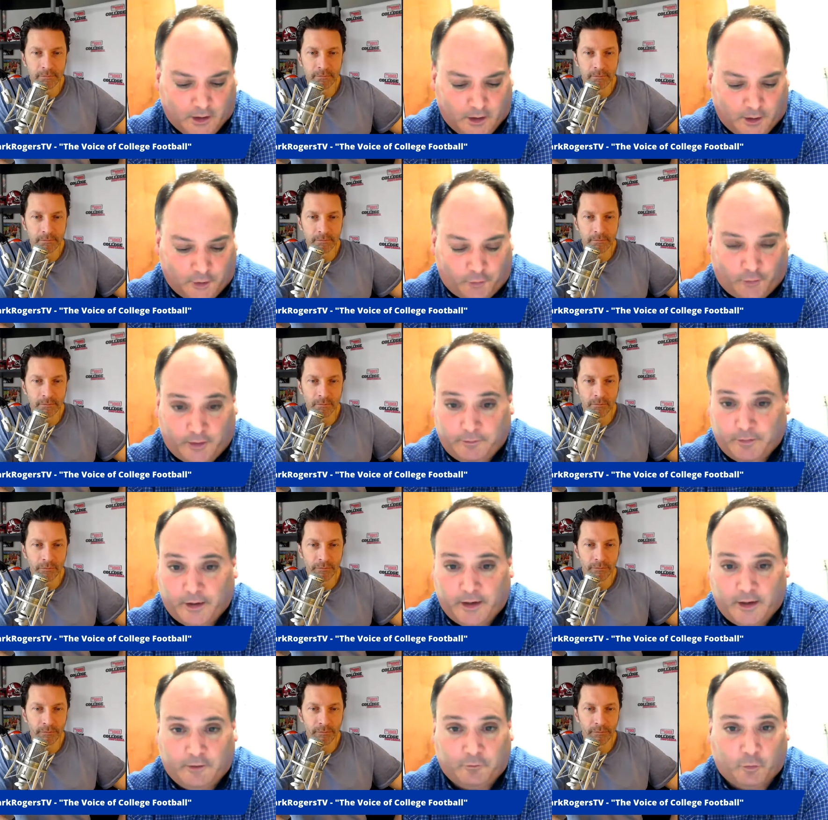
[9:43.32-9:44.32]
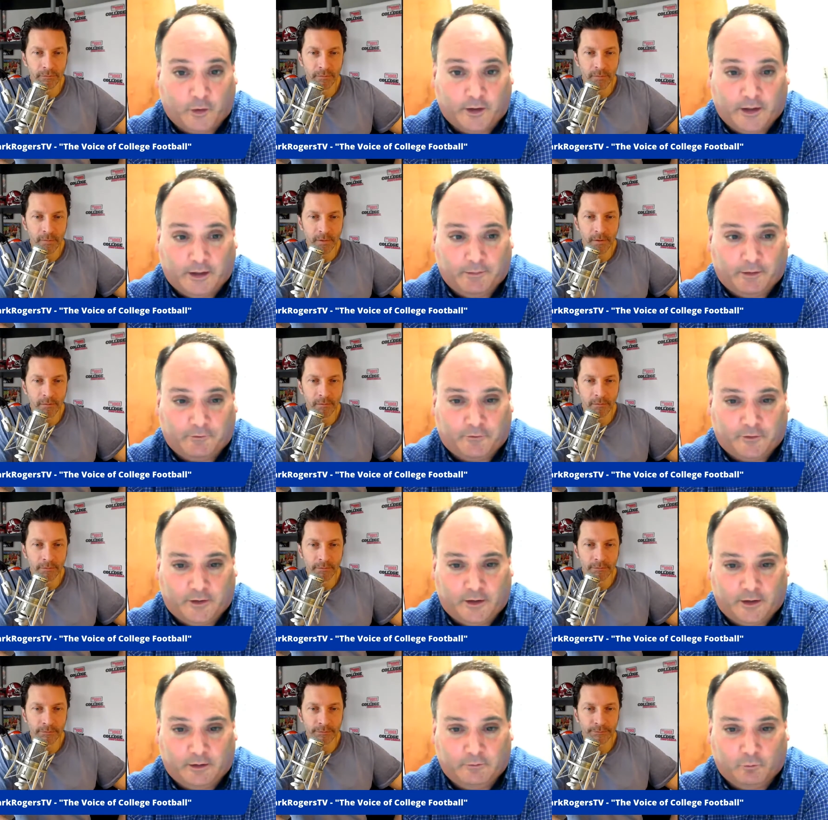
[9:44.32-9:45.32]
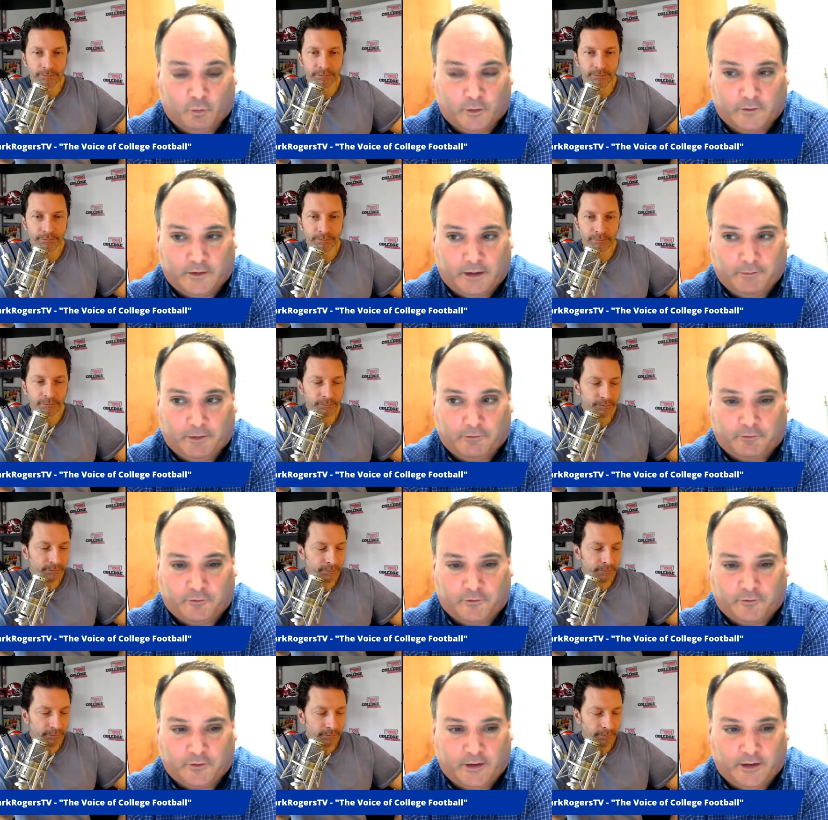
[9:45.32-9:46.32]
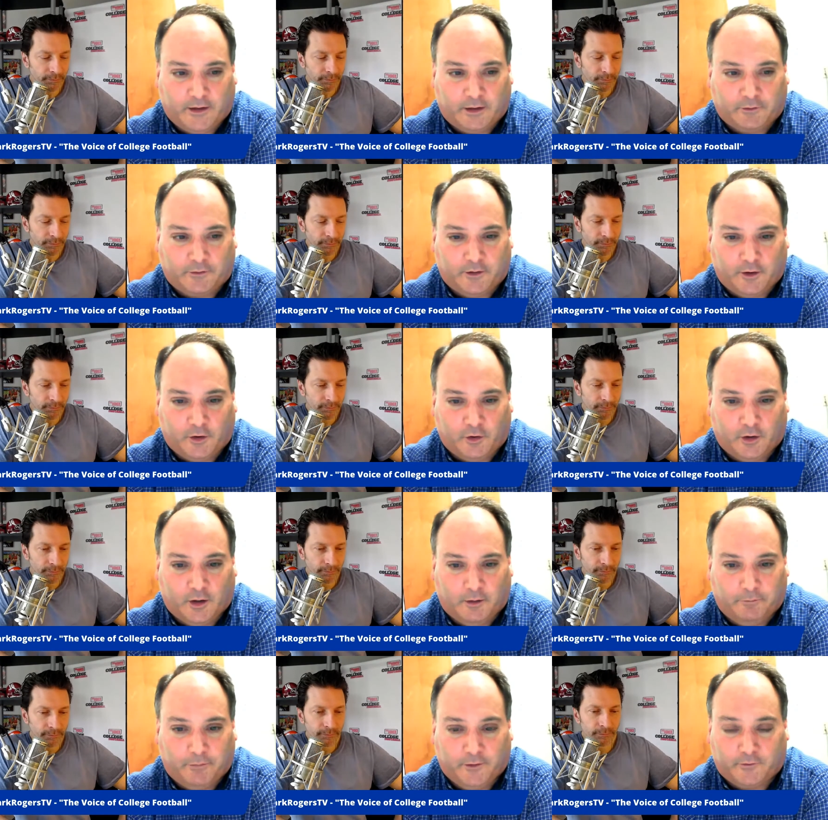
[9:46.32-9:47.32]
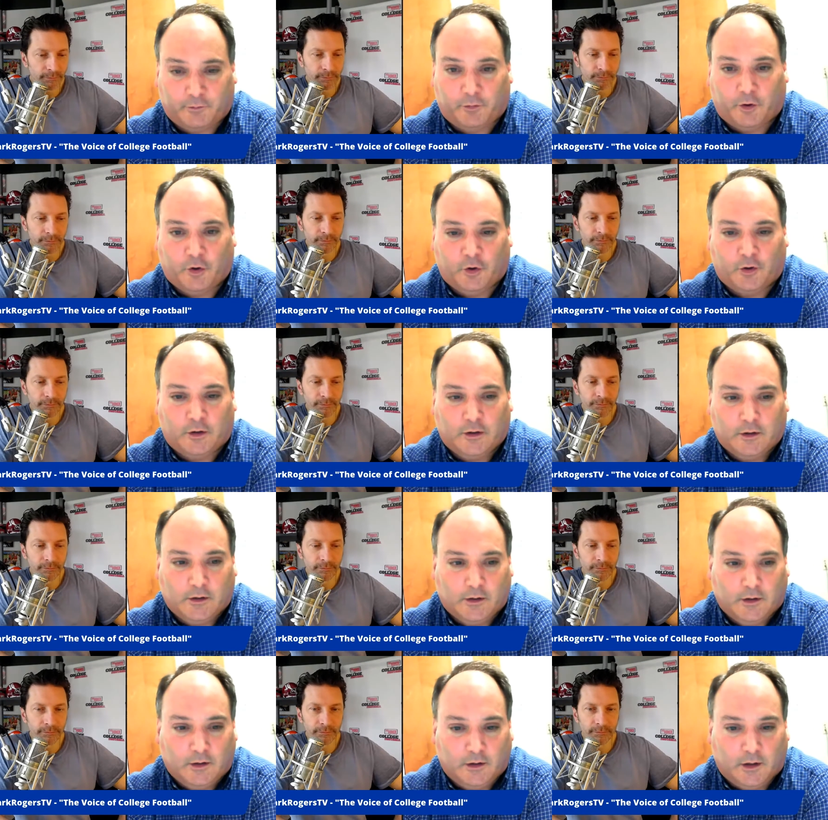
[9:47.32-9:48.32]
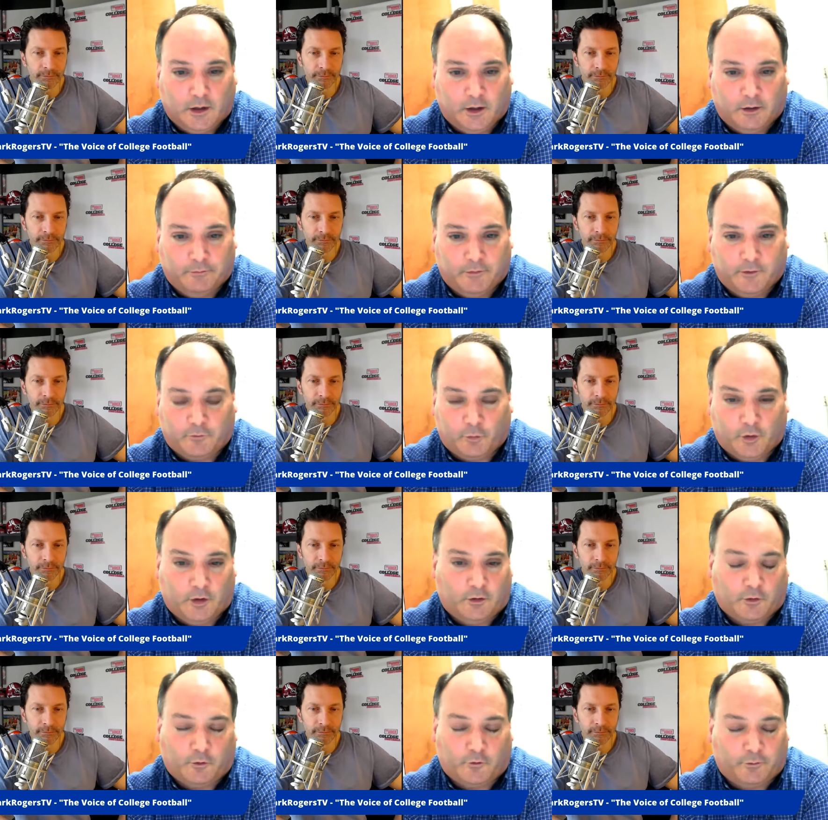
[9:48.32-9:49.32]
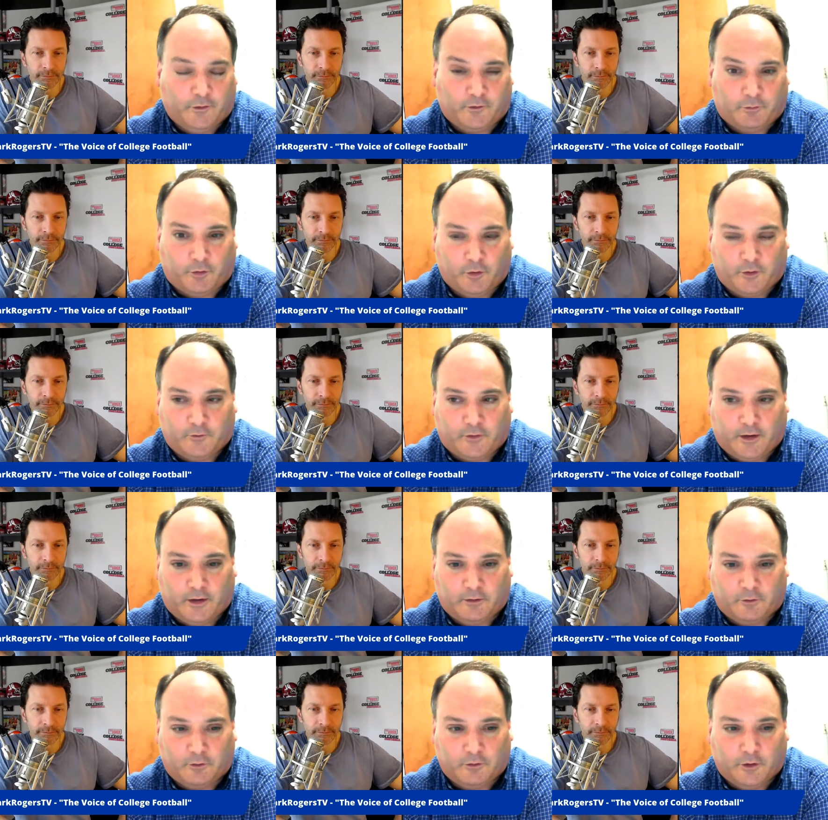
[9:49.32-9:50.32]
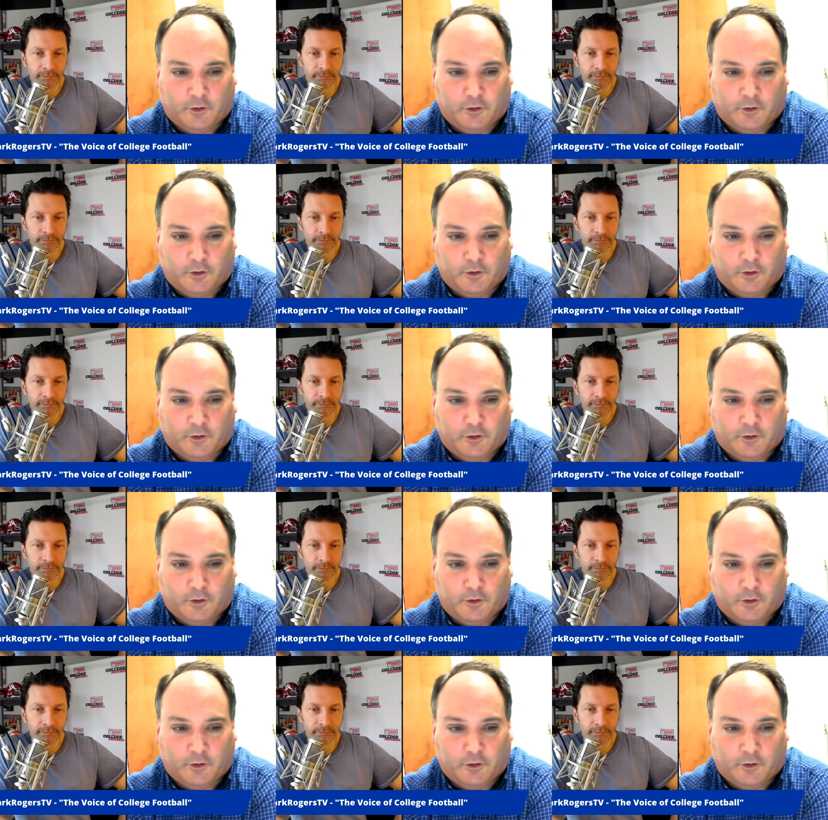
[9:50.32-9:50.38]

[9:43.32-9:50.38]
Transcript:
Speaker 1: Green Bay is one name I've seen, one team I've seen out there, uh, Pittsburgh um, as well. Of course, Pittsburgh has had, you know,